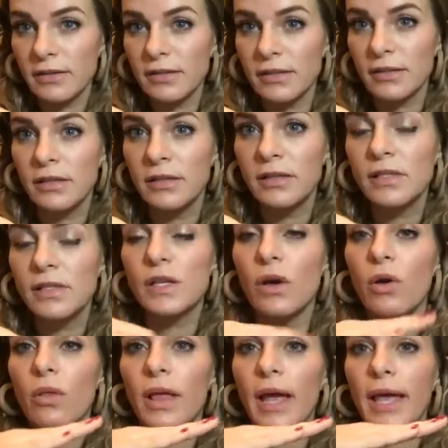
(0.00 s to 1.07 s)
So like,
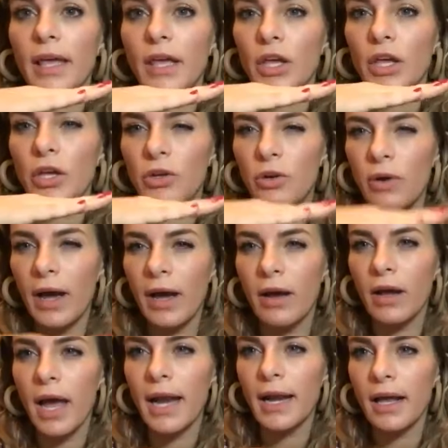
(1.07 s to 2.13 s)
you know how it kind of cuts off
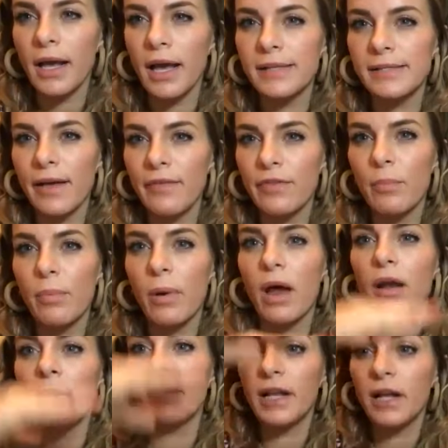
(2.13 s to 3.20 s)
the bottom and it cuts off the
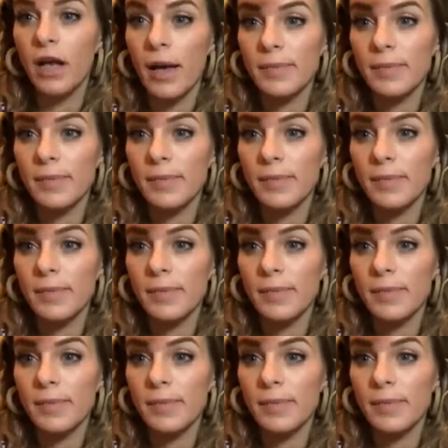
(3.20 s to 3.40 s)
top.